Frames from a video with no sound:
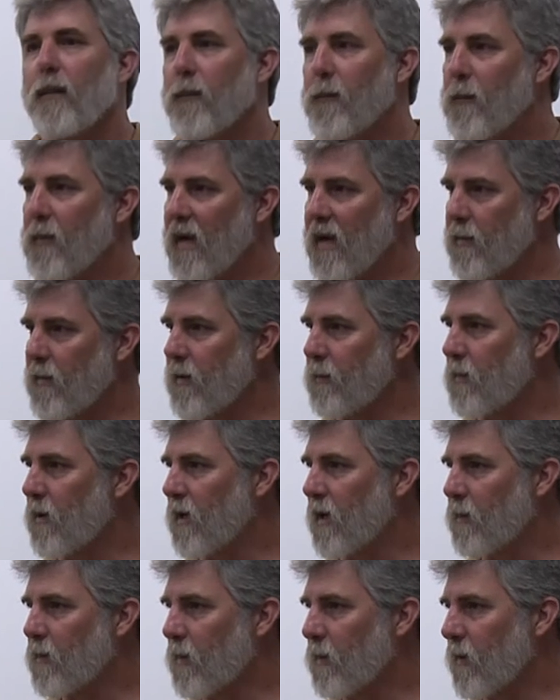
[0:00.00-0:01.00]
maybe put
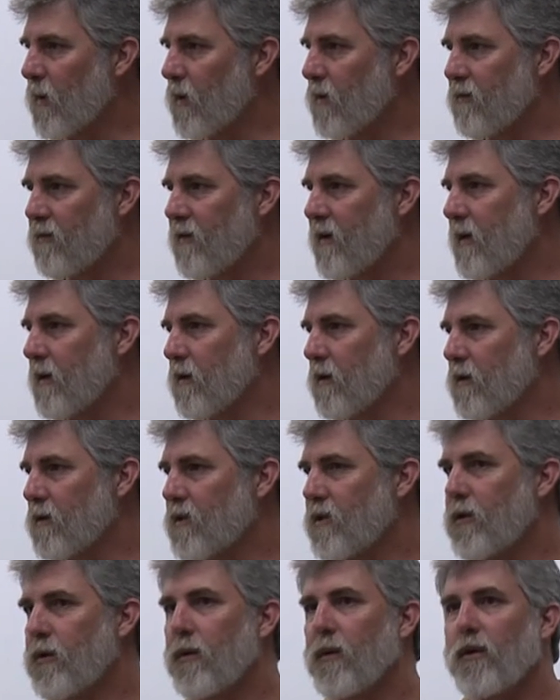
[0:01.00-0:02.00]
up a bird feeder or
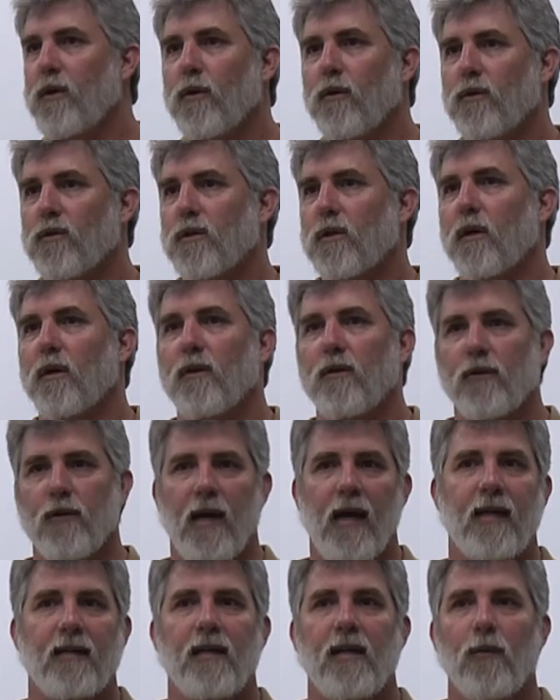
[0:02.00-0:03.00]
two and you can start
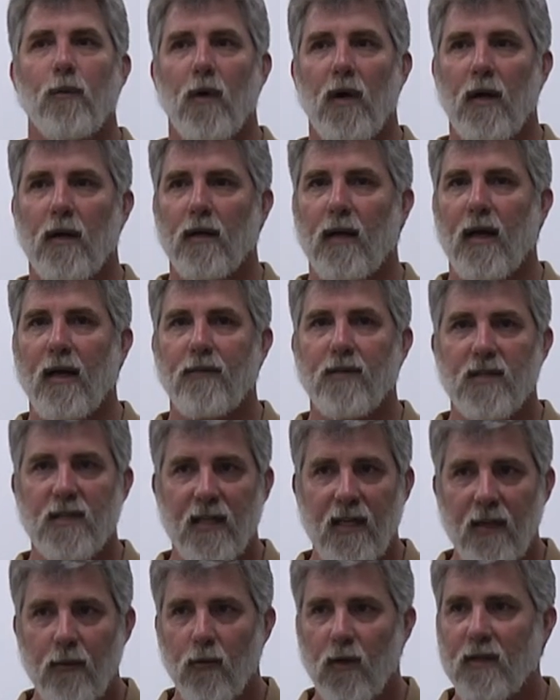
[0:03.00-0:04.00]
attracting wildlife,
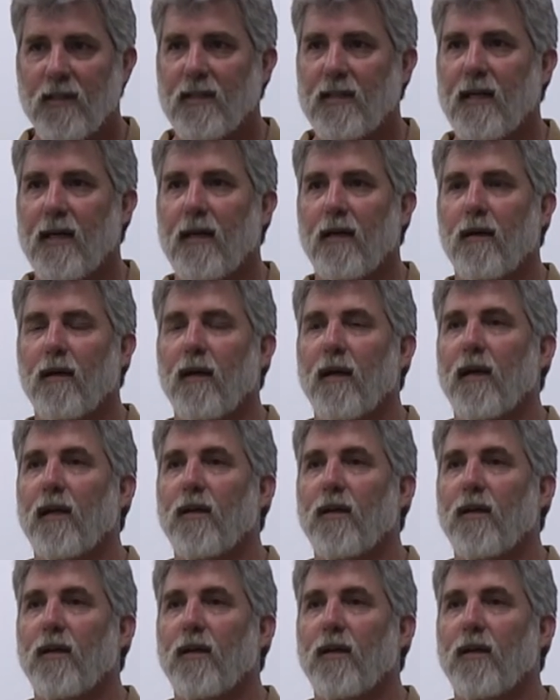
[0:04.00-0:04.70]
see what's there and